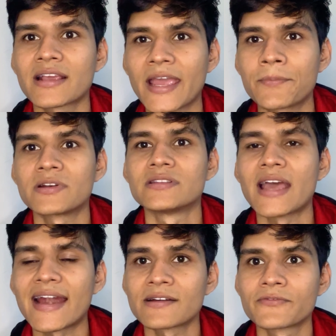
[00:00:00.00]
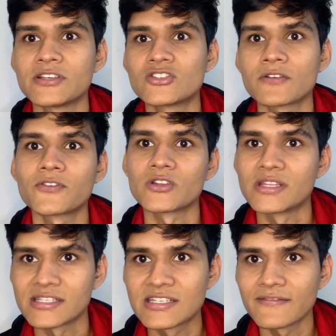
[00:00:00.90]
kept that feature for
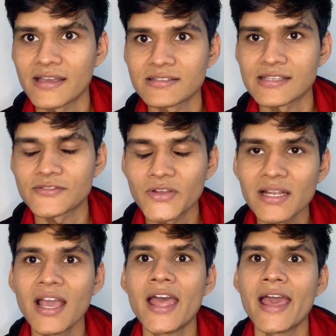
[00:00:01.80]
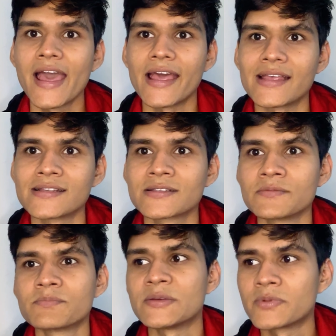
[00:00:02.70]
this device as well, as
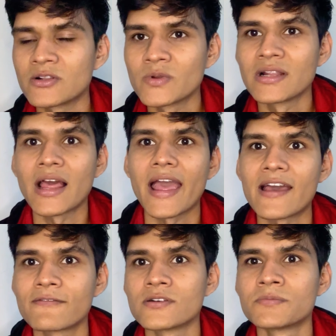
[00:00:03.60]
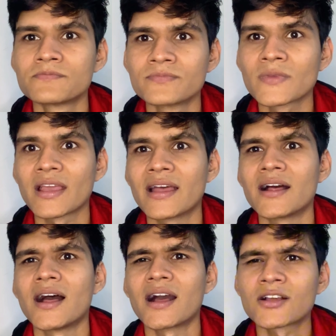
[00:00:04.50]
people will have a
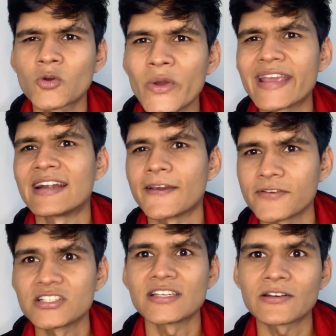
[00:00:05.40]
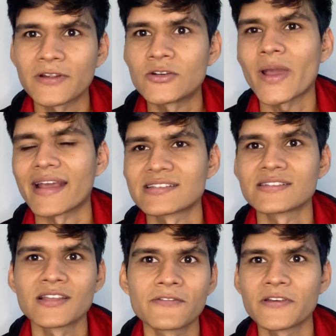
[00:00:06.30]
quick and efficient way to access
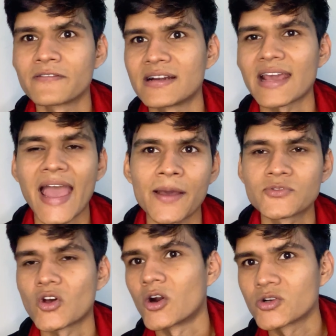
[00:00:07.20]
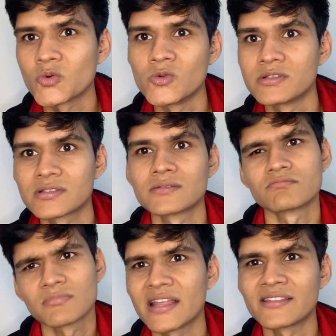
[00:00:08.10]
their favorite apps or tools
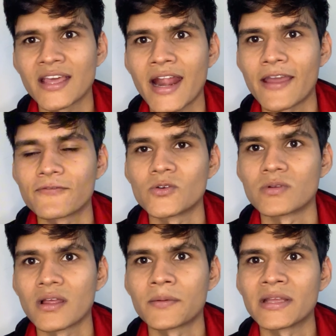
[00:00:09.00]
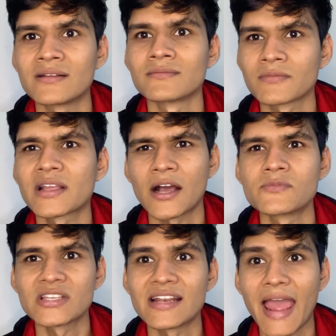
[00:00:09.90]
in their iPhone. Comes
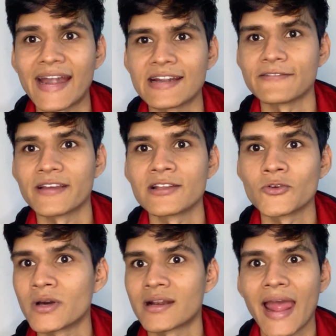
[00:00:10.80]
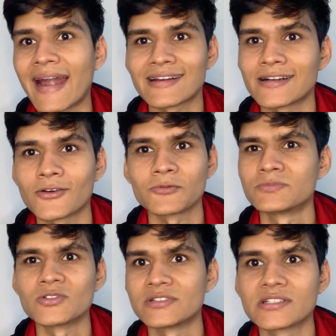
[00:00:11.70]
in handy while you are at it, or
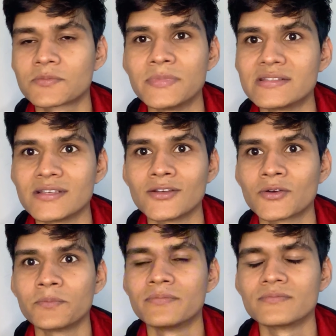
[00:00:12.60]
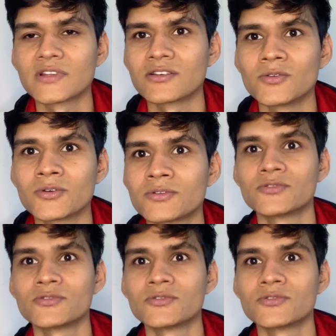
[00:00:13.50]
you're just busy, or you